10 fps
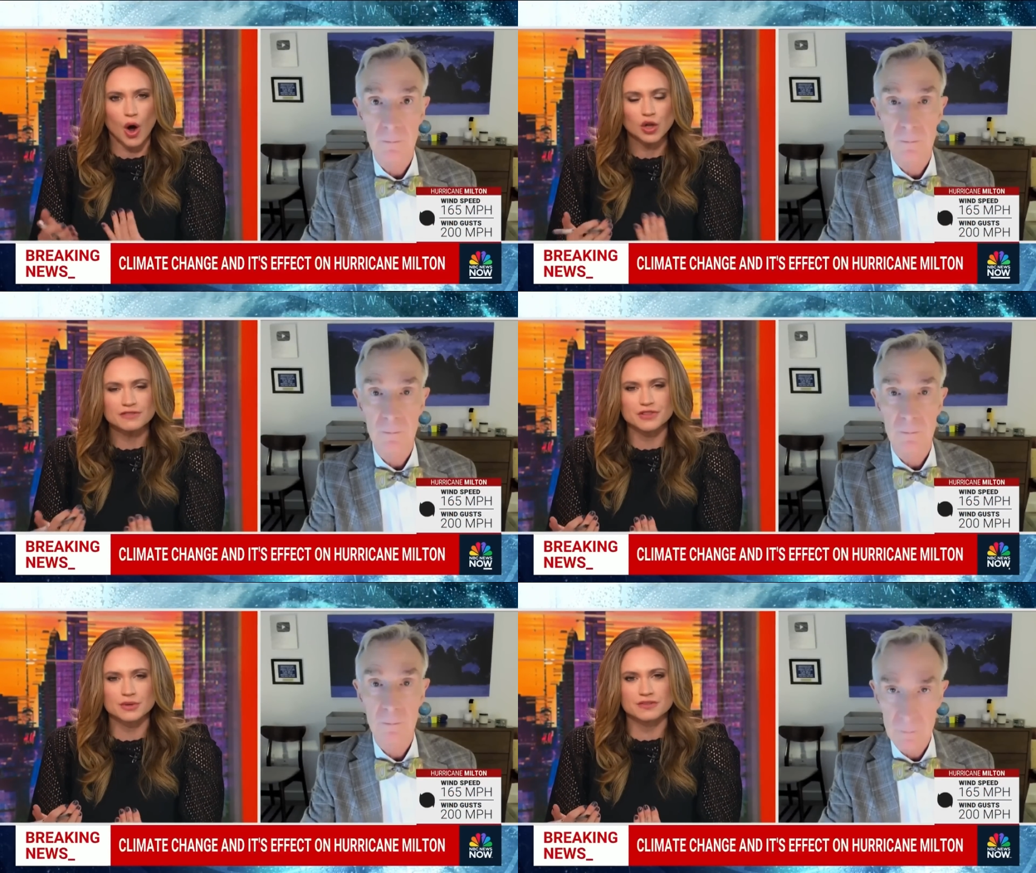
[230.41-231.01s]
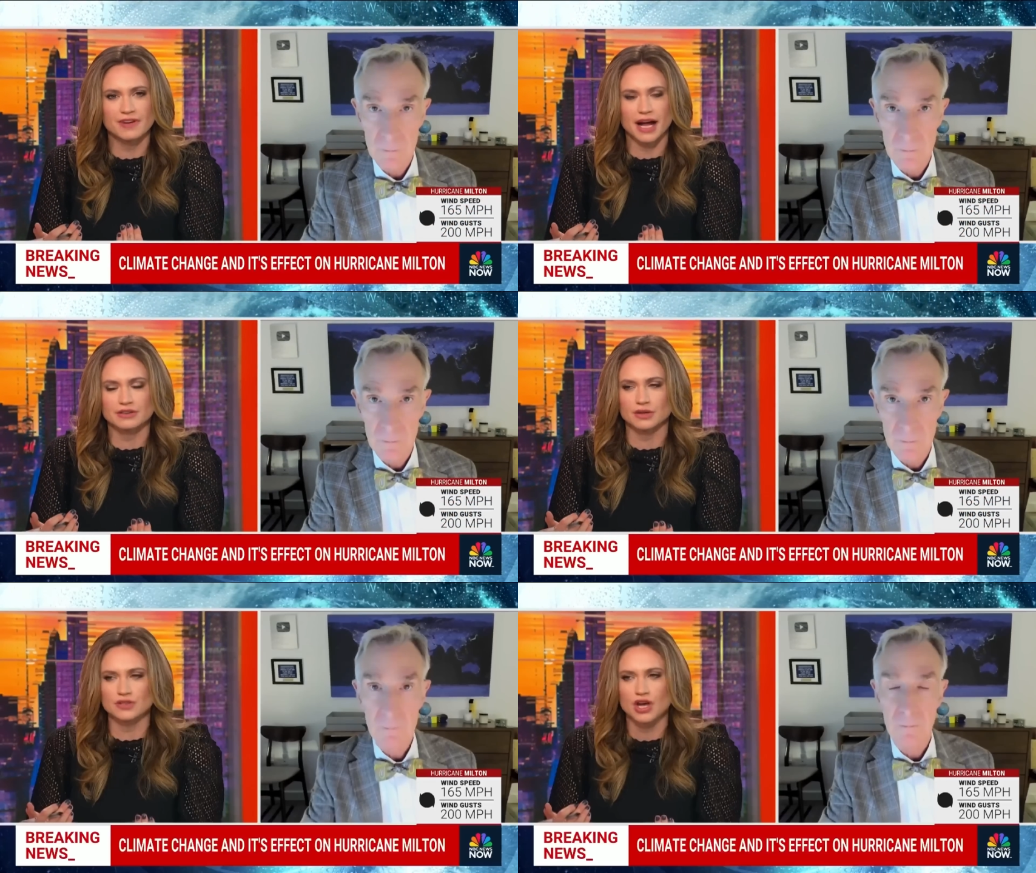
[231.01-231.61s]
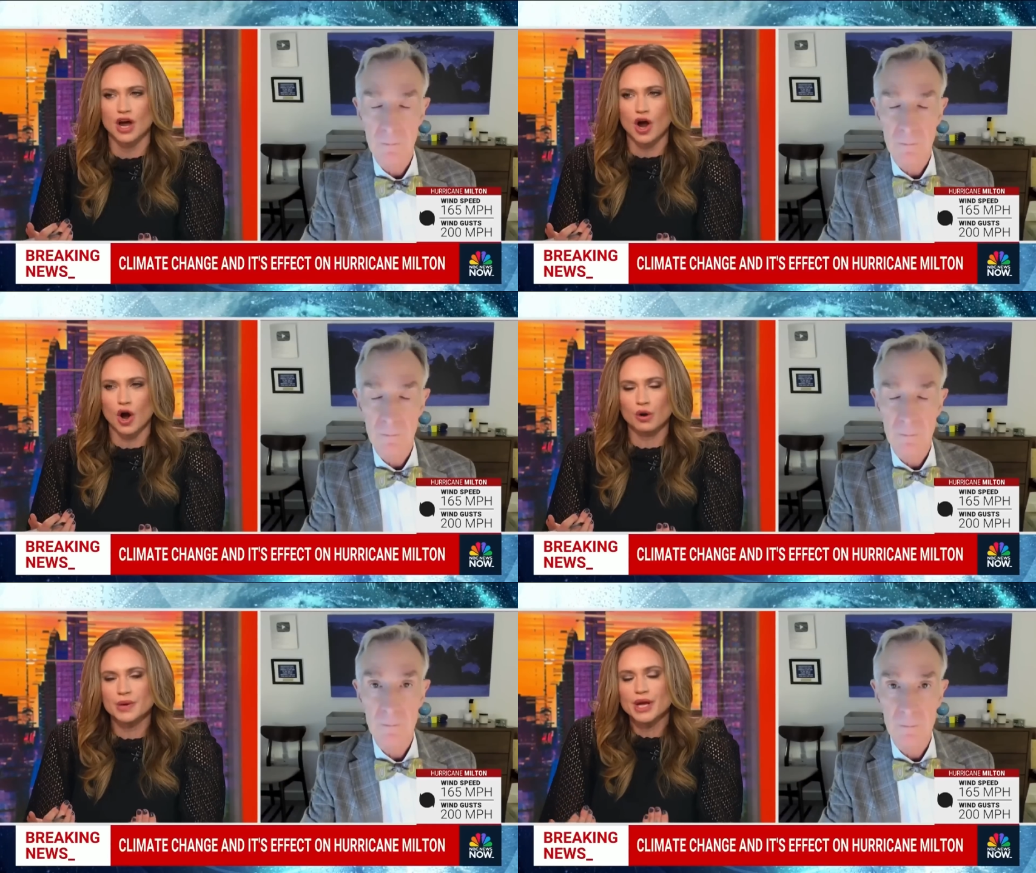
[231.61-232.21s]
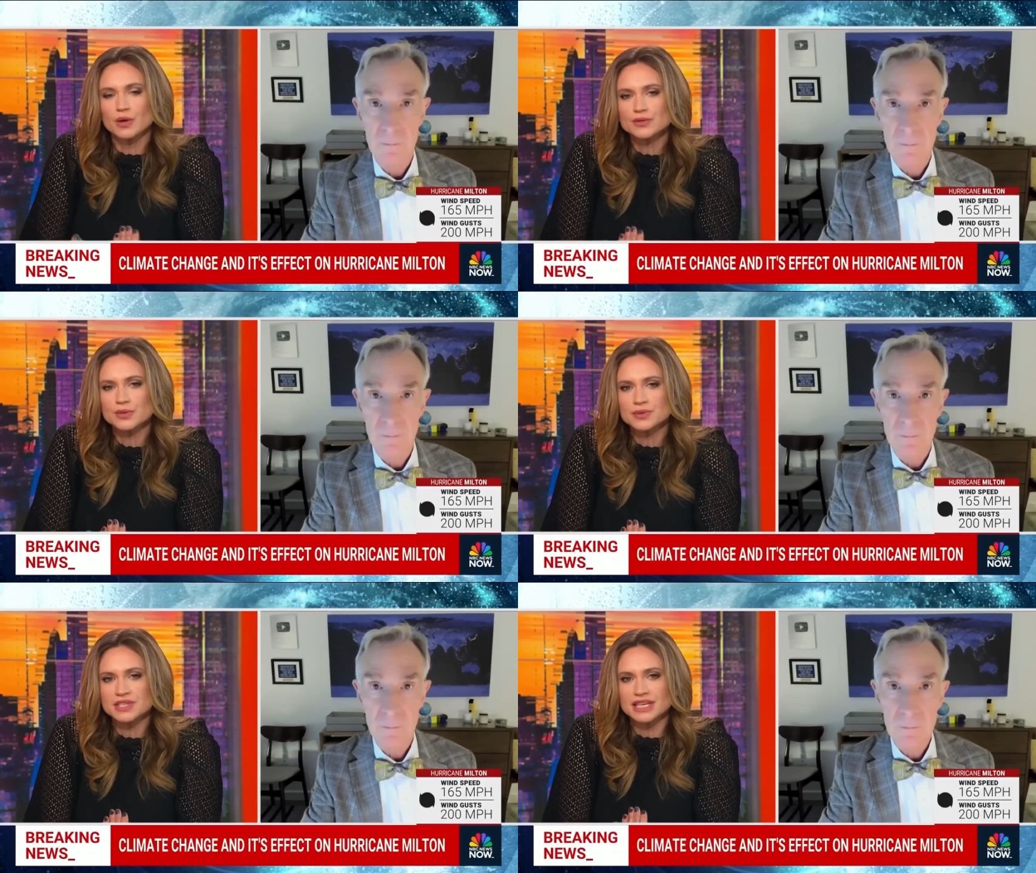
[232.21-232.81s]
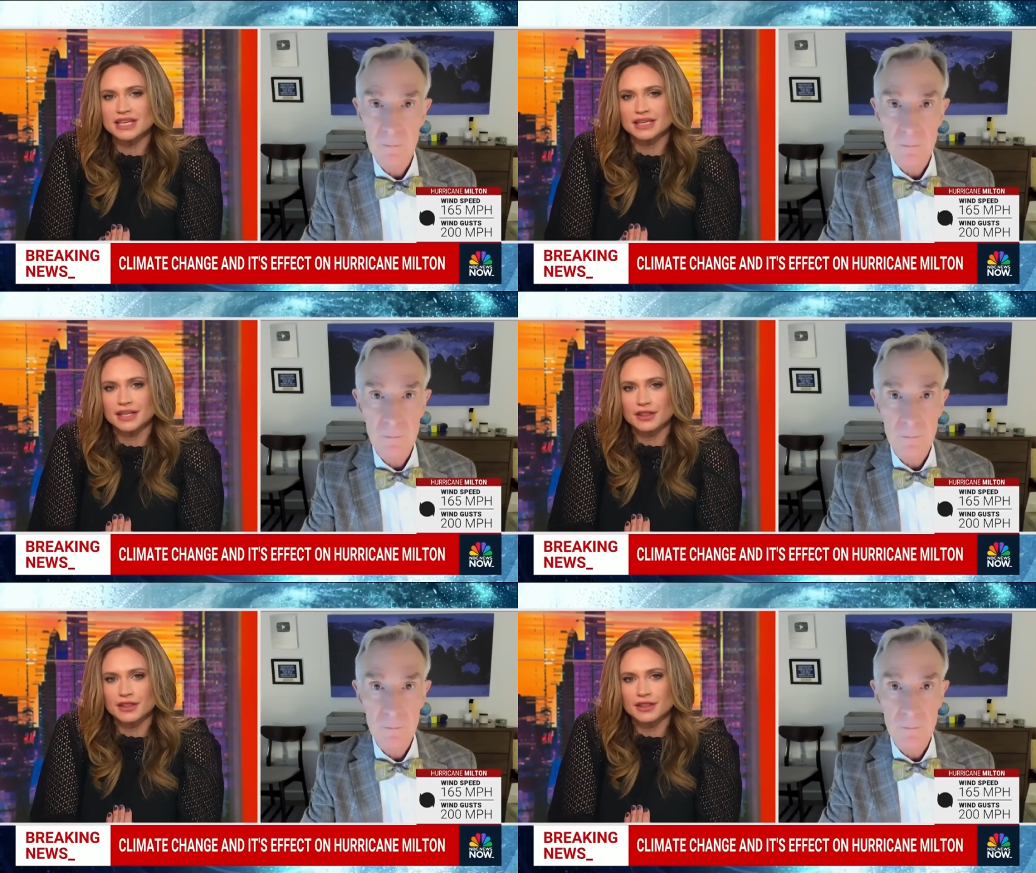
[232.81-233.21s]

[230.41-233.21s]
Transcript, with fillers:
Speaker 1: all of those factors, are we also seeing